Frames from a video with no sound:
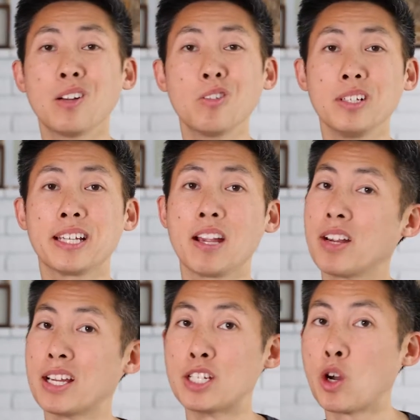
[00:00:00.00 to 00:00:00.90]
I don't really
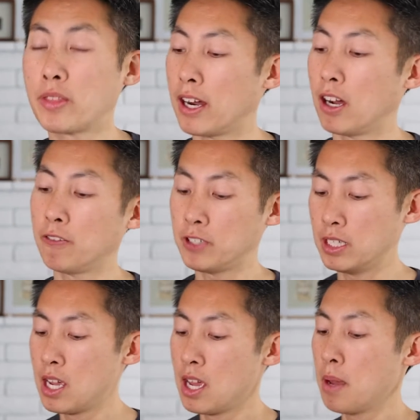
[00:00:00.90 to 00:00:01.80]
carry a tote that
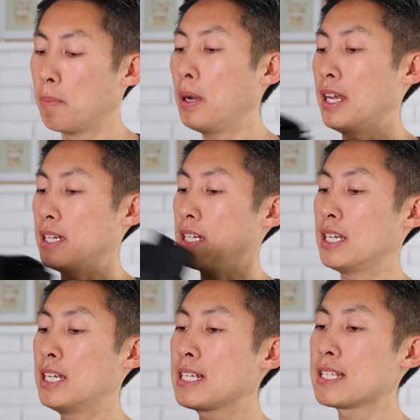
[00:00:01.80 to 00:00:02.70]
often, but
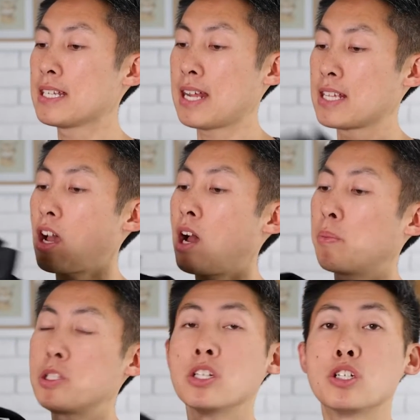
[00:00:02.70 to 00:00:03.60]
it is a nice
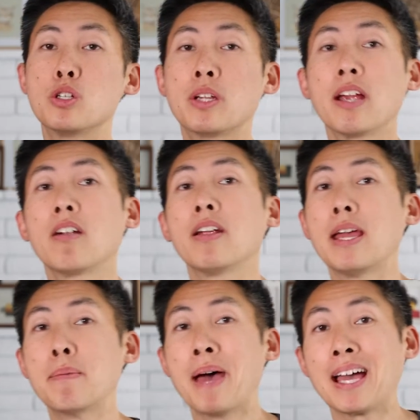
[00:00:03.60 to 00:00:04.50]
option to
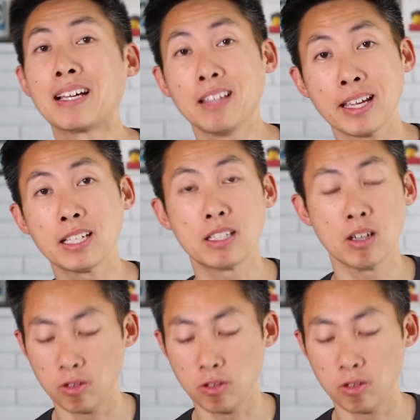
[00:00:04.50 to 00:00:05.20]
carry a bag like a tote.